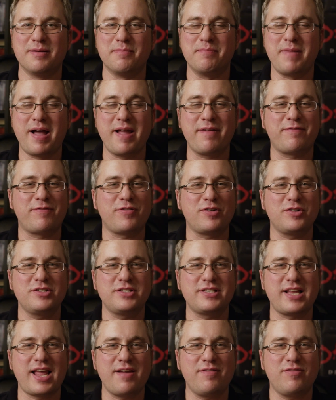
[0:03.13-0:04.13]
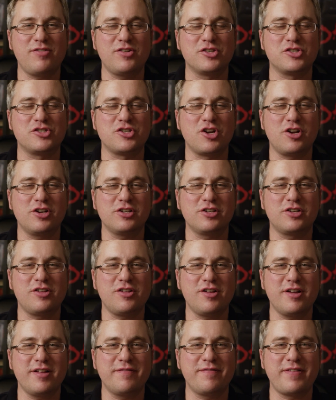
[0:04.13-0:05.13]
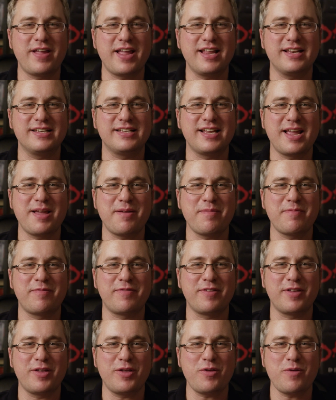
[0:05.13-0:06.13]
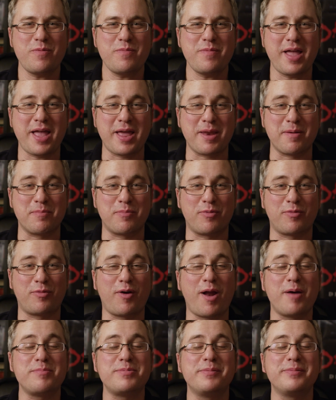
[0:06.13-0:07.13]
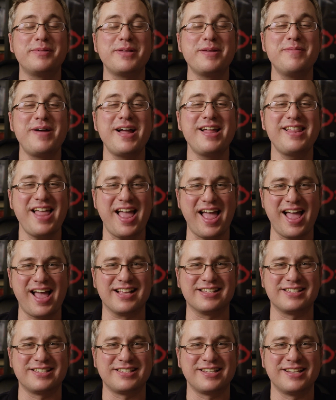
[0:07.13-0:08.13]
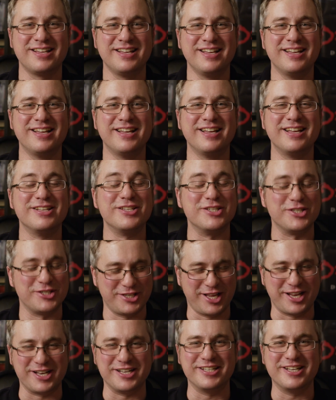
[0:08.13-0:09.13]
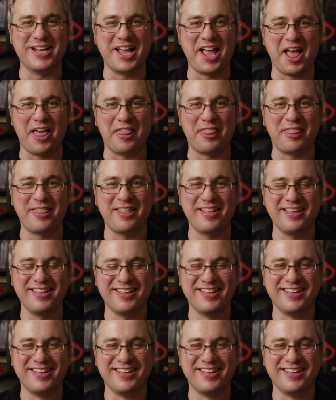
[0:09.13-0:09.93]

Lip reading: My first ever Jean-Claude Van Damme film, and probably my last, Sudden Death.